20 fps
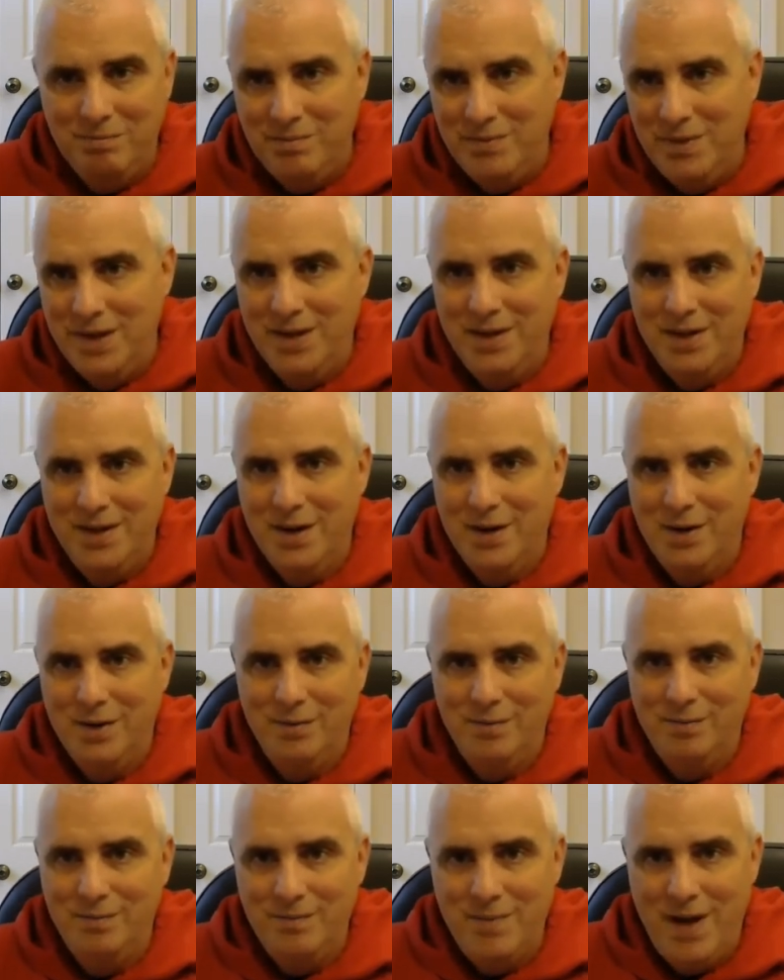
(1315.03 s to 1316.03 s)
you
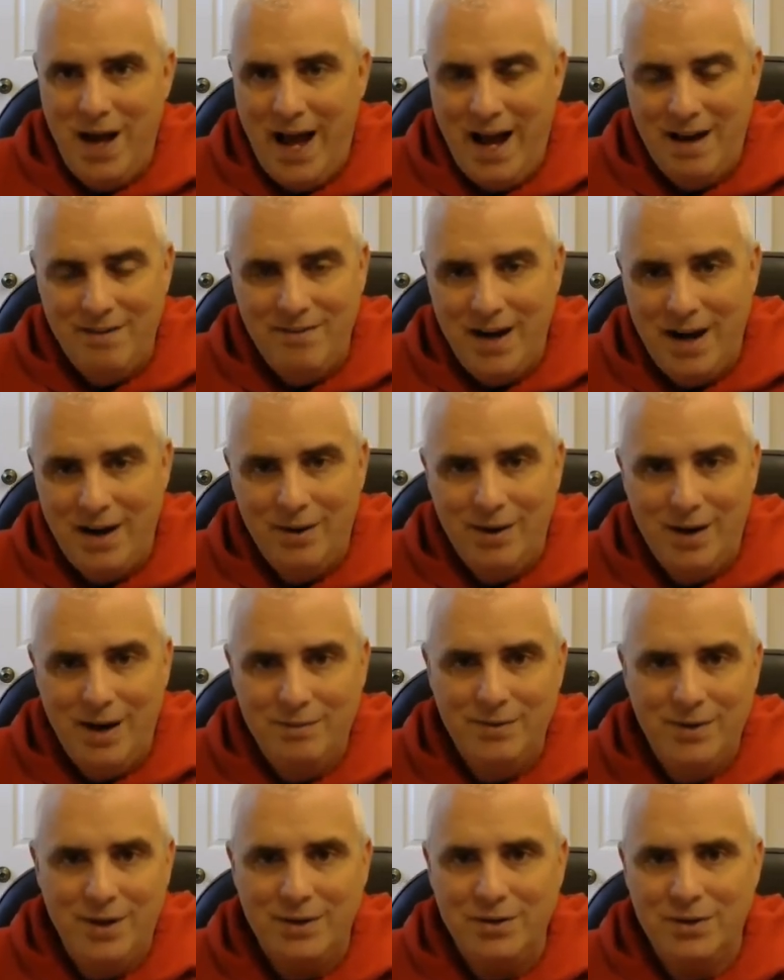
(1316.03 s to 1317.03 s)
know, half hour
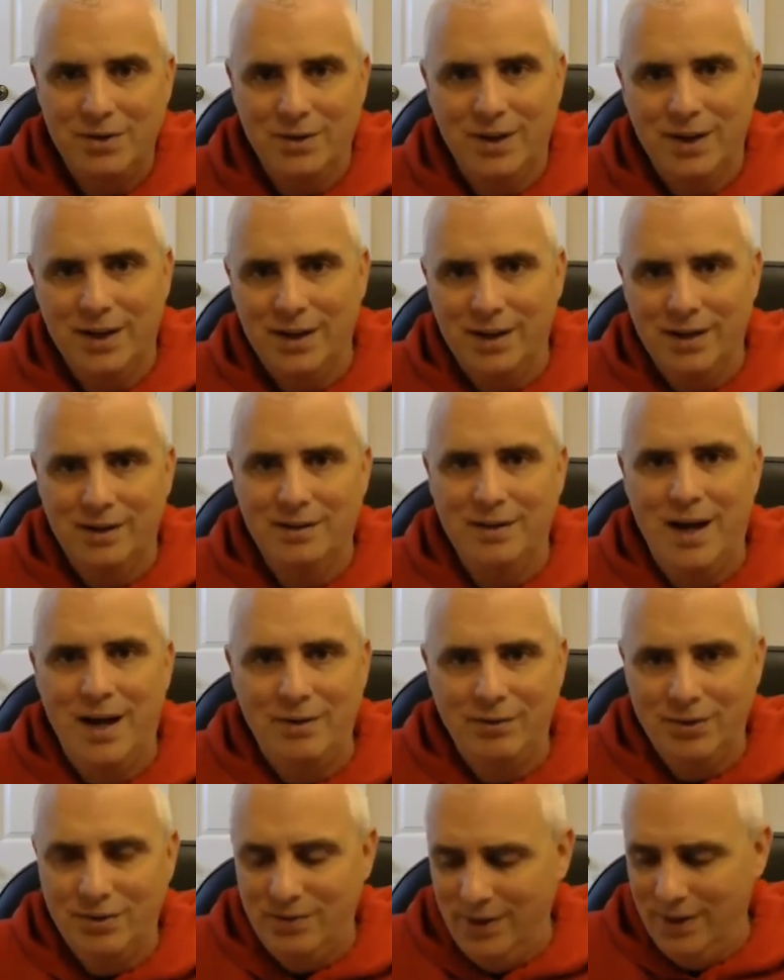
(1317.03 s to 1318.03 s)
after I took it,
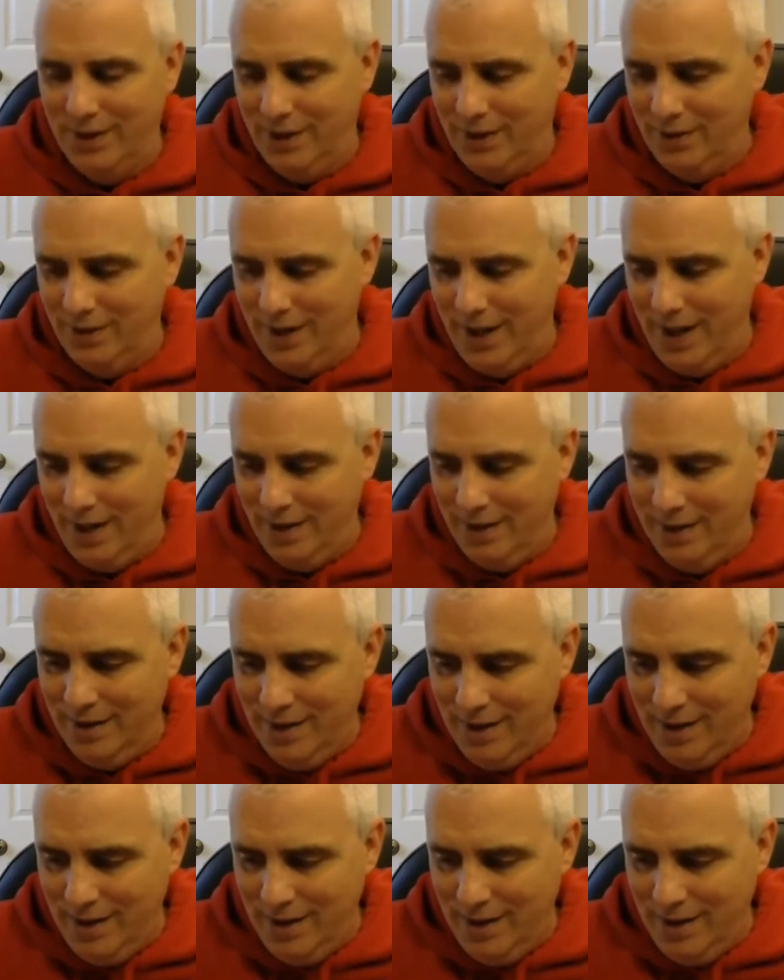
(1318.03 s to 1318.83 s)
I was feeling great.